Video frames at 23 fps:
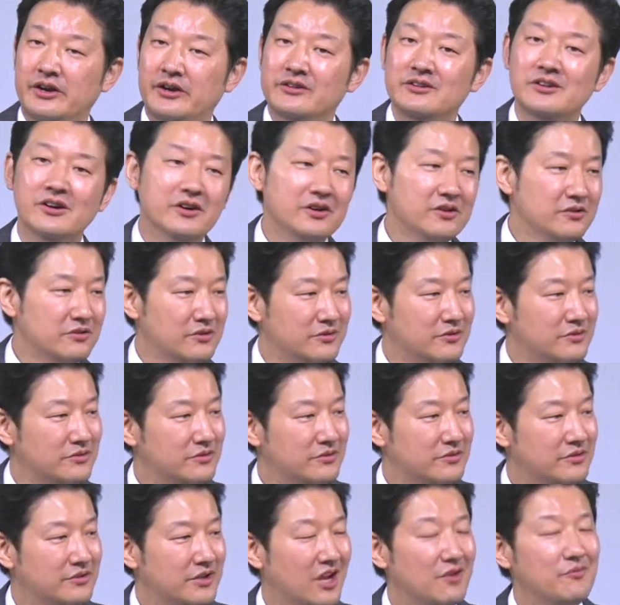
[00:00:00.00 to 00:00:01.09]
No.
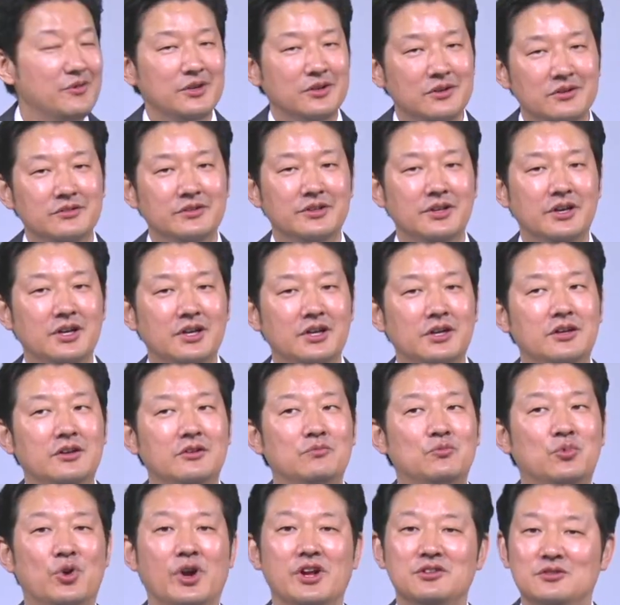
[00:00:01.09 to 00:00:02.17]
I mean,
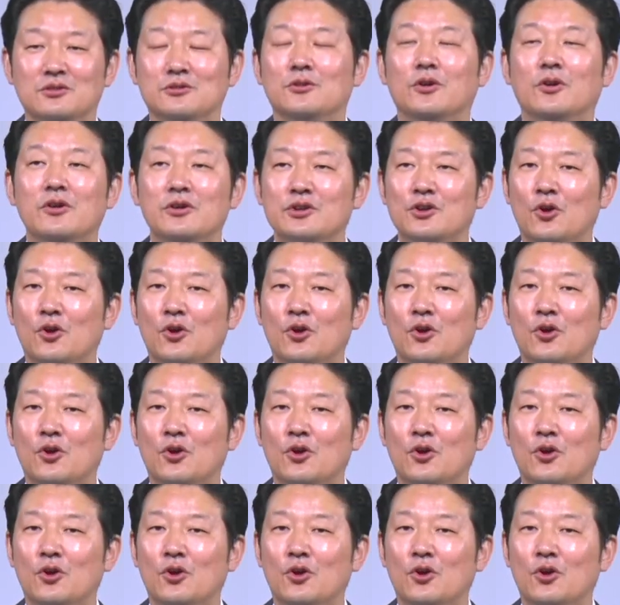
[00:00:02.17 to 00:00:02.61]
praise the Lord,